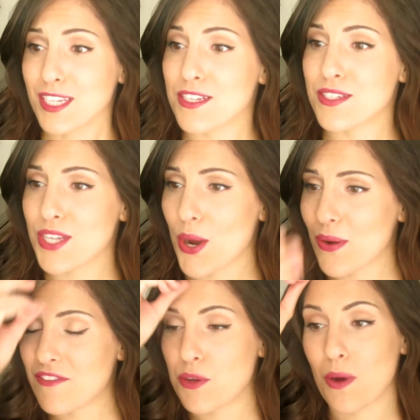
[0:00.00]
So
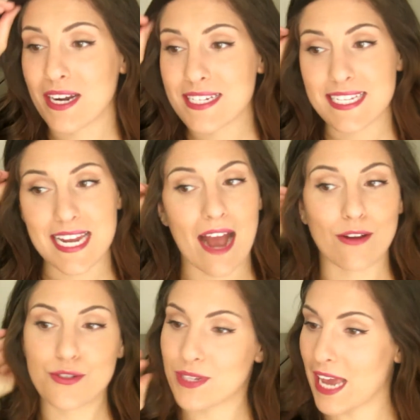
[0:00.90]
if you want to see how
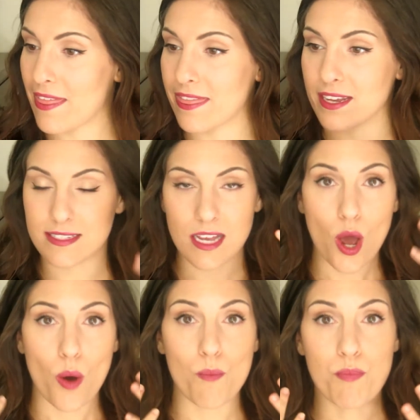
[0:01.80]
to get this
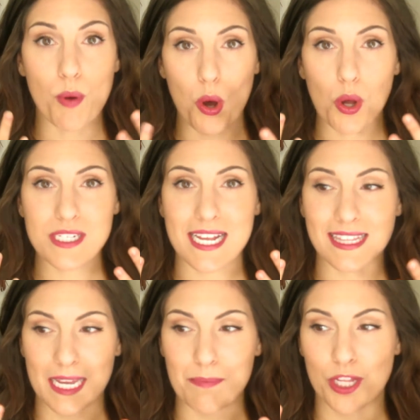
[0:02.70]
bold
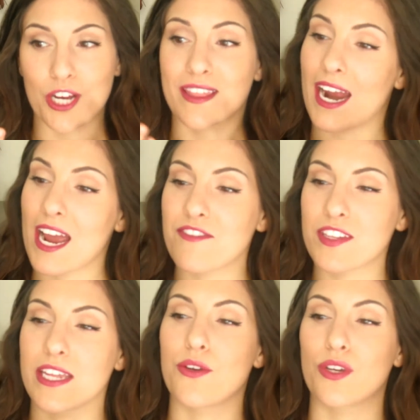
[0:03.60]
lip look that I feel
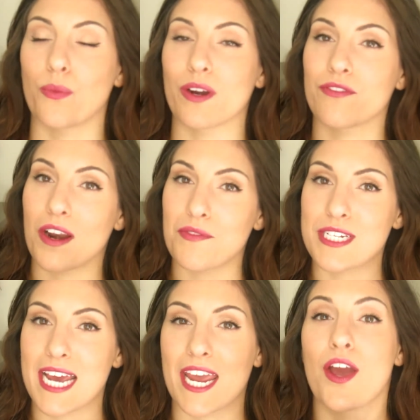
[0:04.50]
like you can wear for every
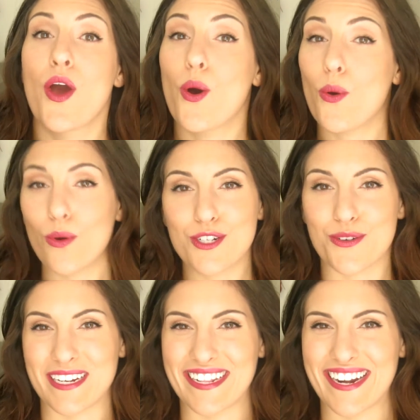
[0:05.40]
day or
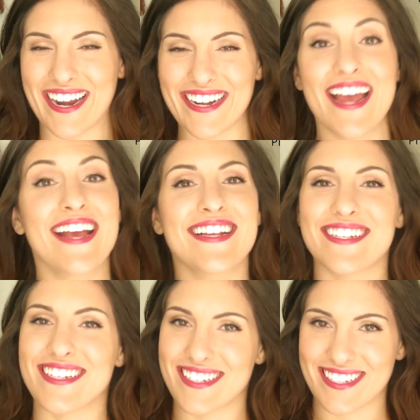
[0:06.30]
during the night.
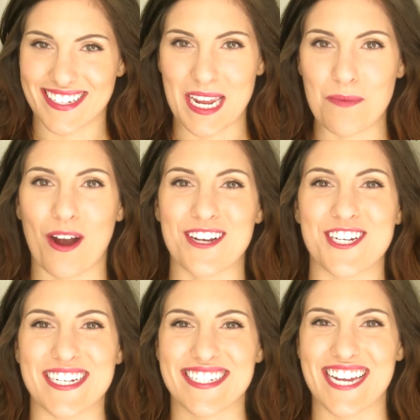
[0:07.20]
Keep watching
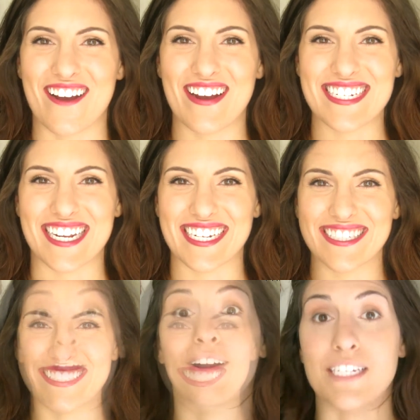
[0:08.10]
to see how I did it.
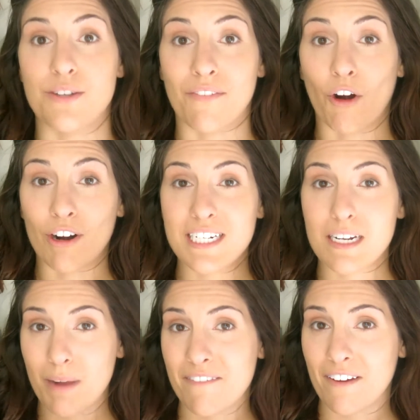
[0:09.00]
All right, so I've already
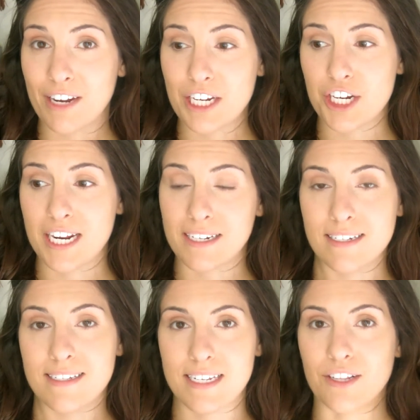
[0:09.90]
done my foundation and
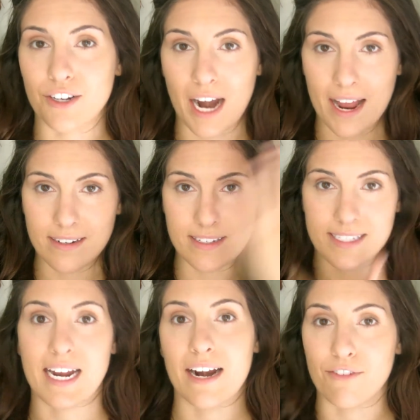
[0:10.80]
concealer and
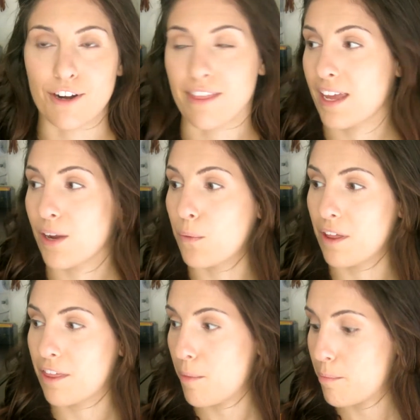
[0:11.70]
set everything
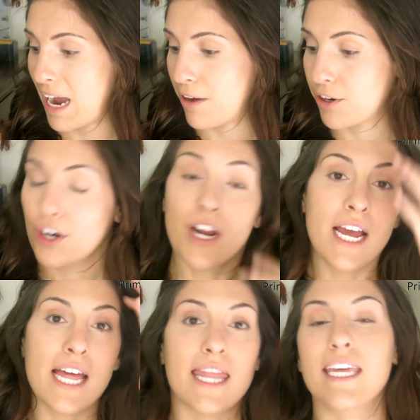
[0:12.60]
with powder.
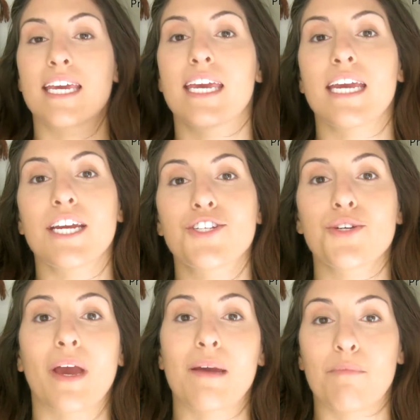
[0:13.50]
The key
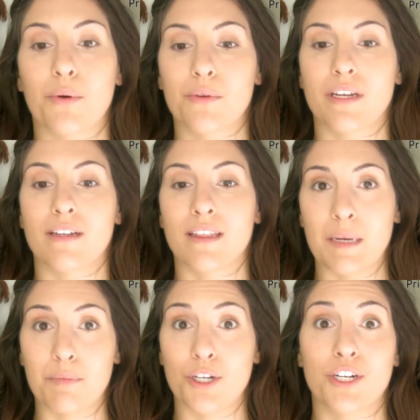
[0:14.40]
to a bold
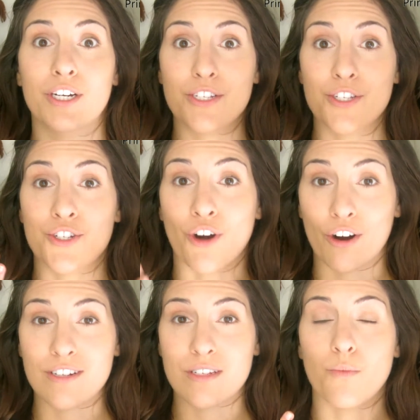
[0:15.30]
lip look
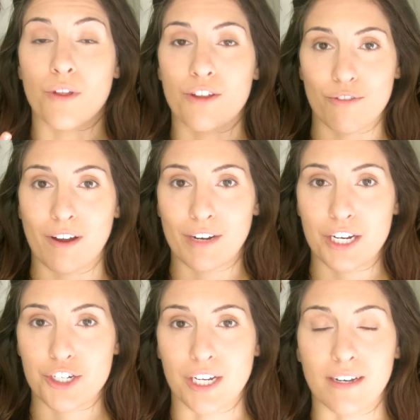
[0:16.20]
starts with your
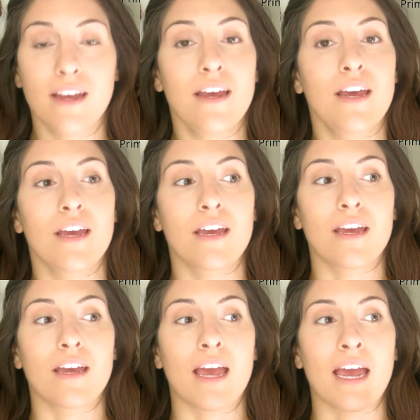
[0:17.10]
foundation.
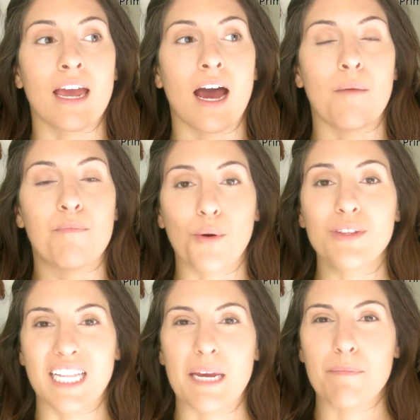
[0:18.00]
A bold
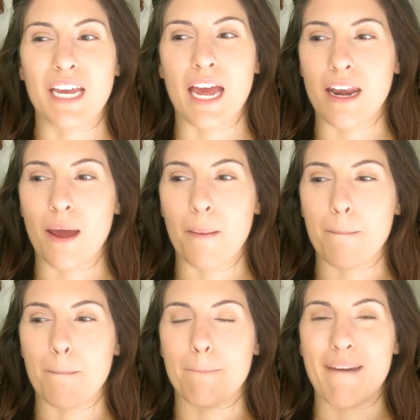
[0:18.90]
lip can
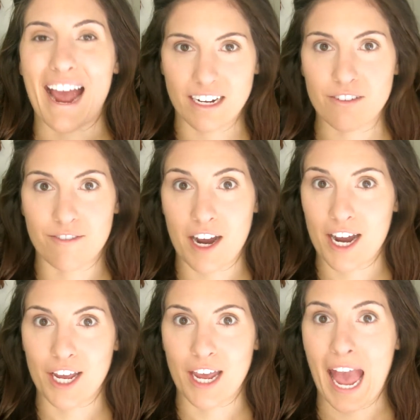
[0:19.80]

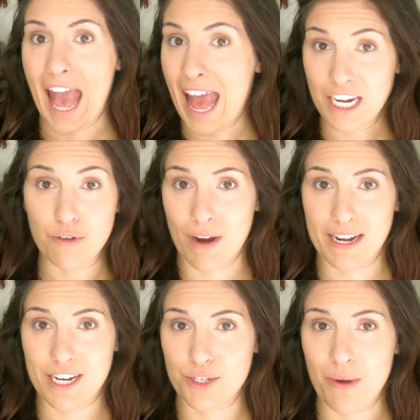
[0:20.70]
magnify any
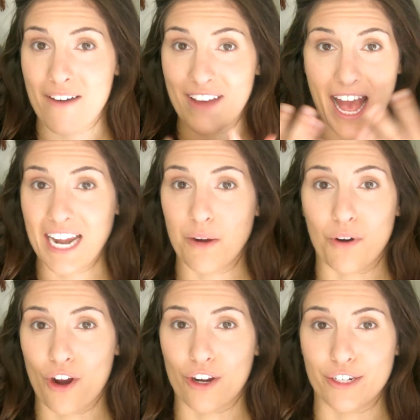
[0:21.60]
redness you have
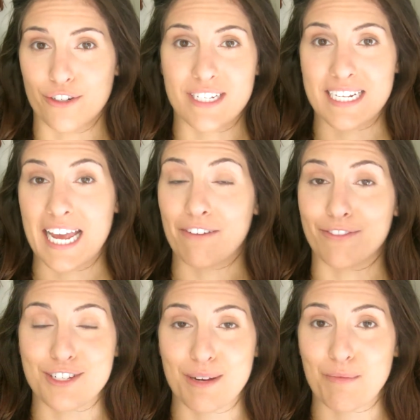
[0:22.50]
anywhere on your skin.
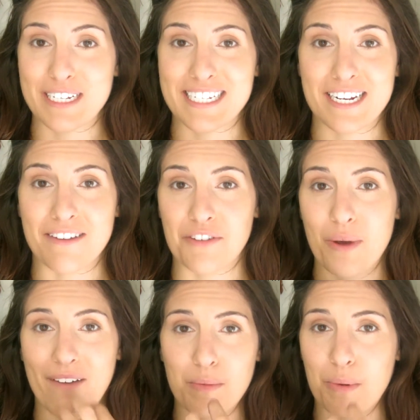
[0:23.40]
For some reason, if you
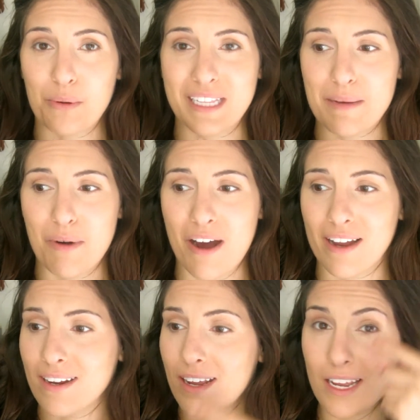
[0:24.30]
have a bold lip
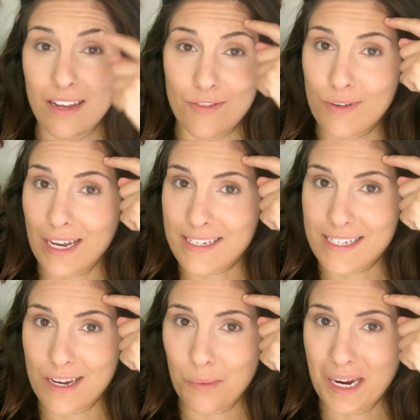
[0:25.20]
on, if you've got a
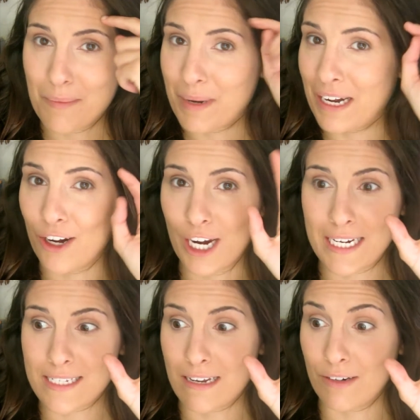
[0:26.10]
zit way up here, it
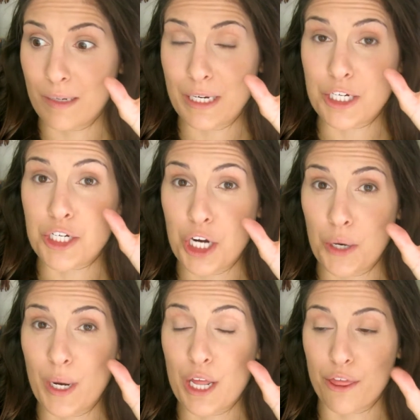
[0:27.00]
is going to be
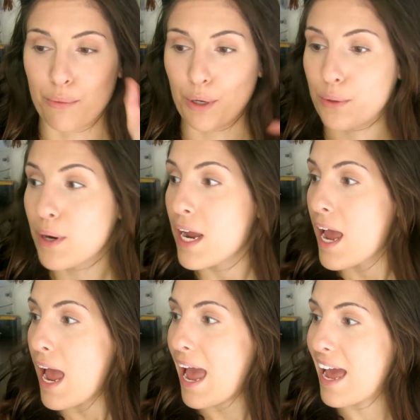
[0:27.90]
showing through.
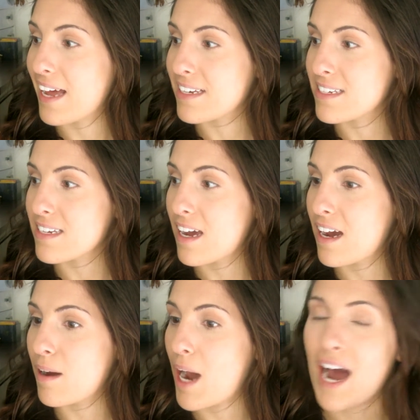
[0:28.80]
And
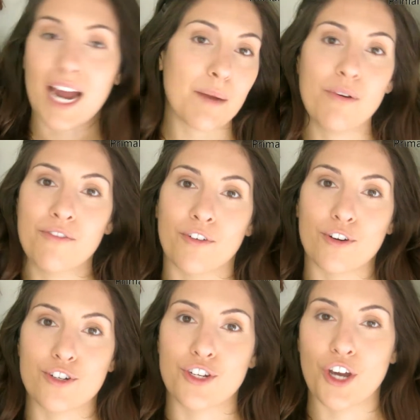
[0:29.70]
I
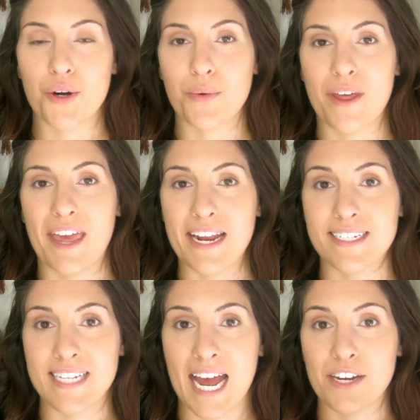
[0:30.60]
prefer to go with a
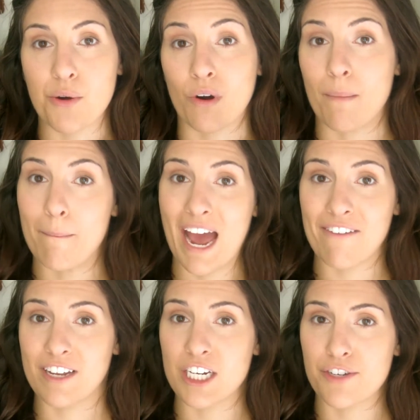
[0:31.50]
satin or a
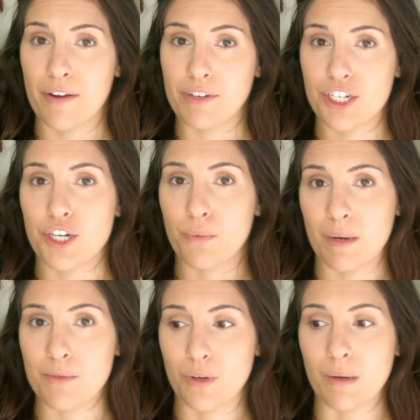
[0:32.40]
matte finish foundation when
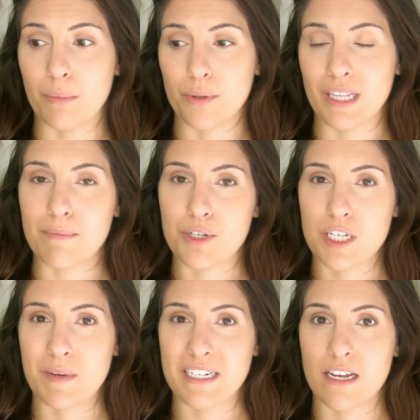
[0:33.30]
I'm doing a bold lip
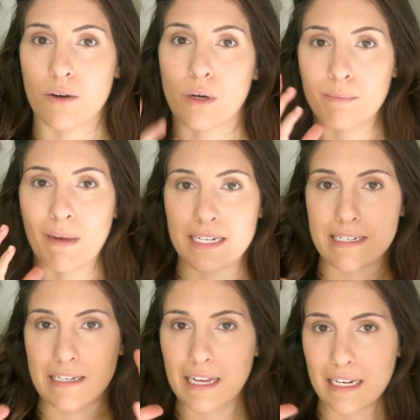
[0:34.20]
just because I don't want my
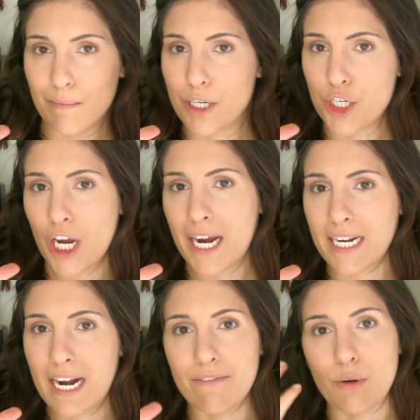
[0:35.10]
skin to be
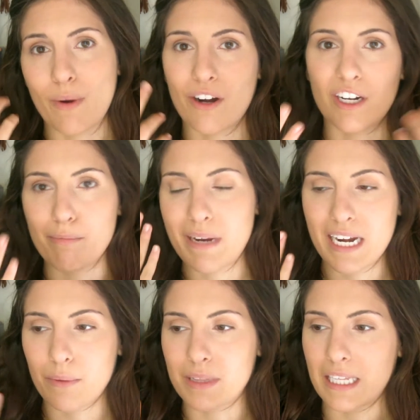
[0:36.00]
shining everywhere and
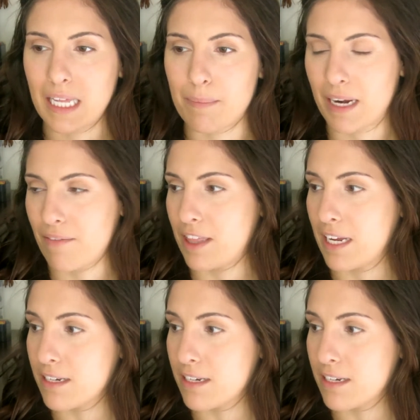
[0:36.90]
competing with the lip and everything.